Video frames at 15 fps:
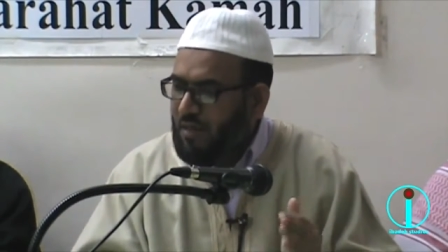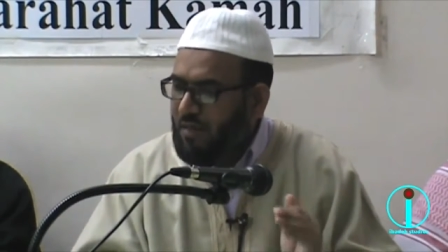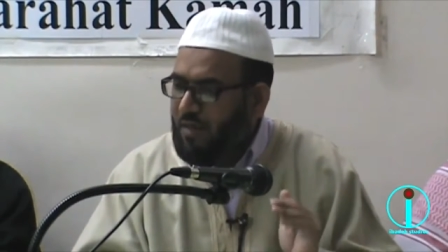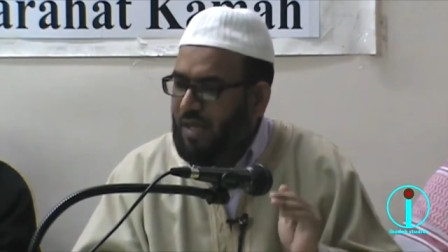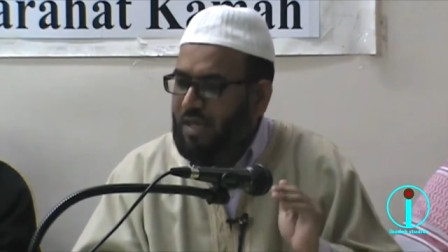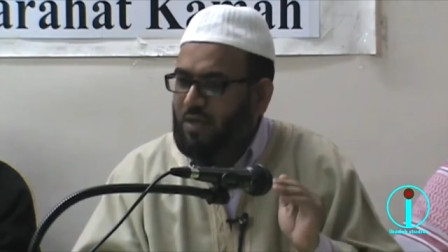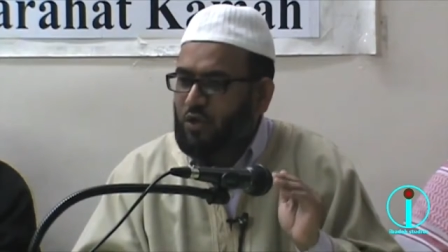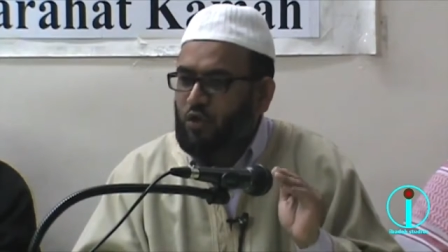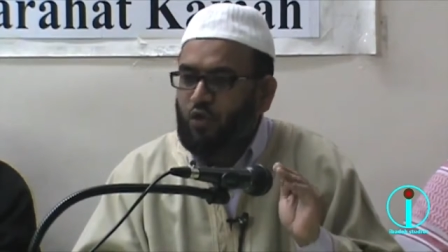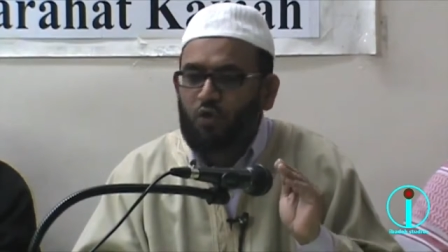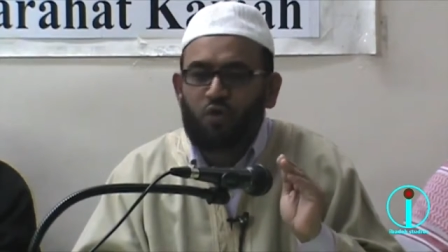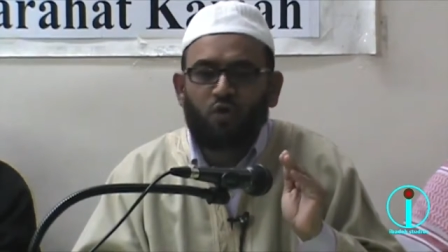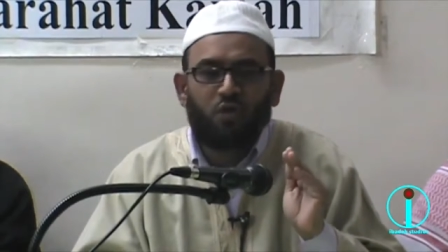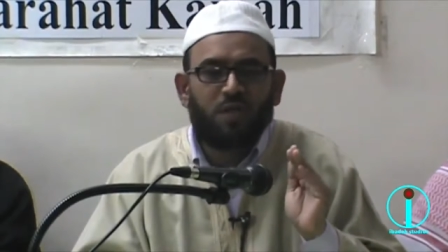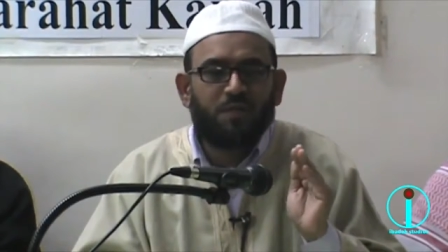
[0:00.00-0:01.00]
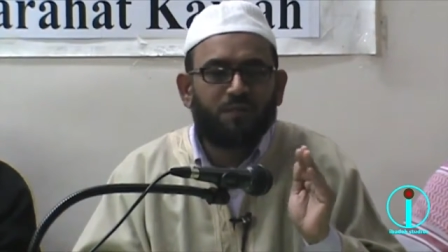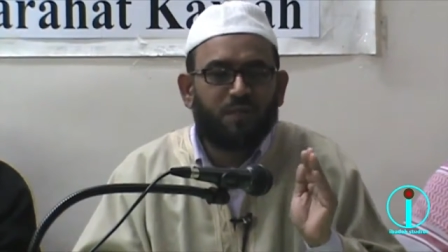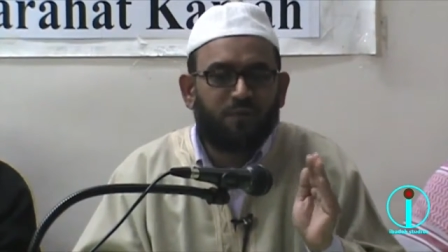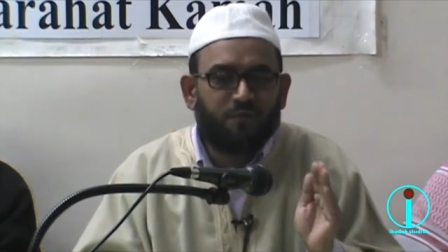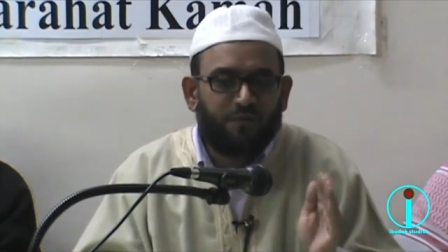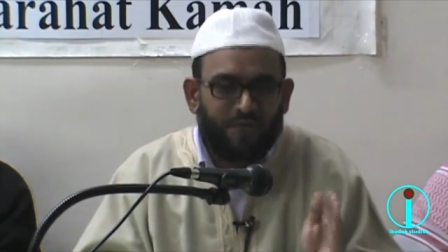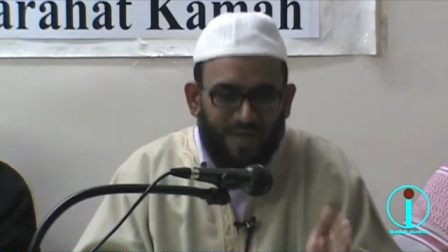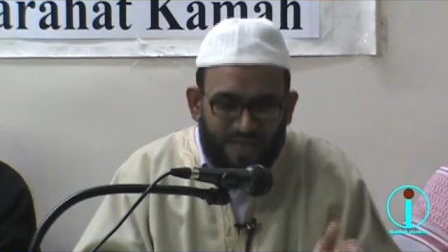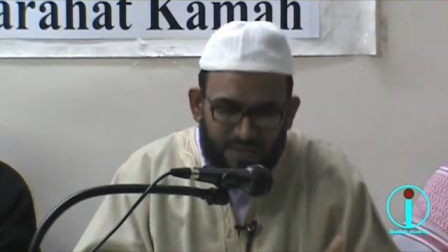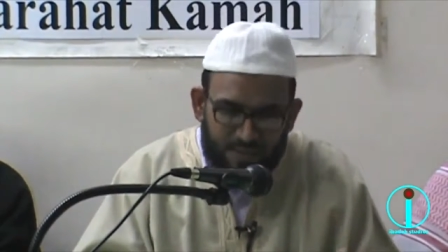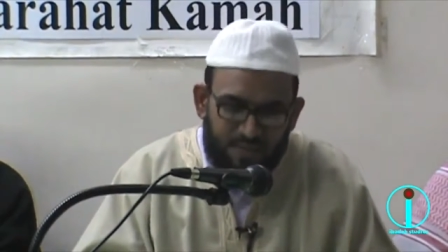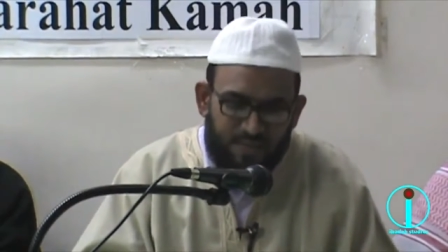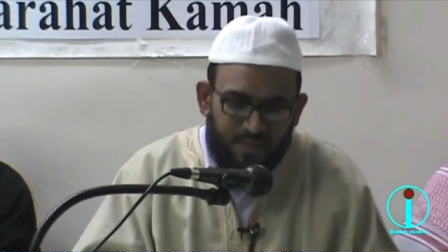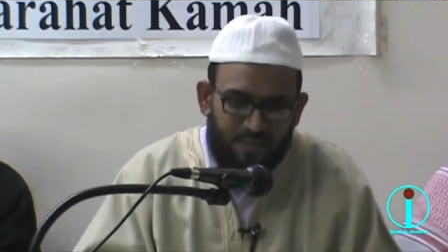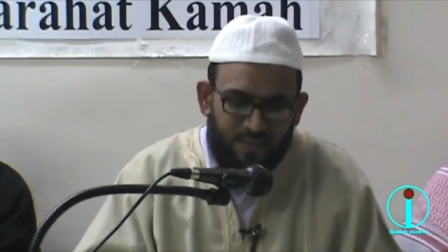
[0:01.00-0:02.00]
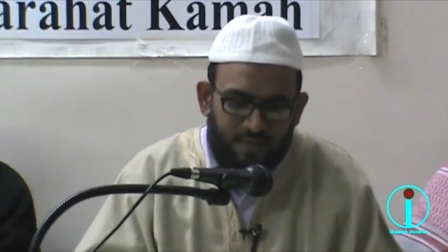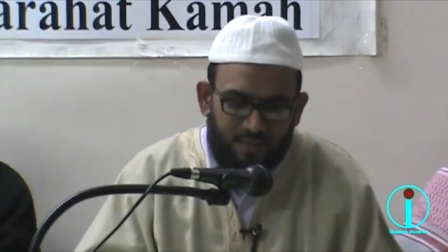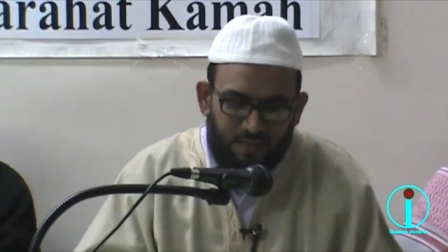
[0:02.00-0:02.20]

that you don't call them them friends.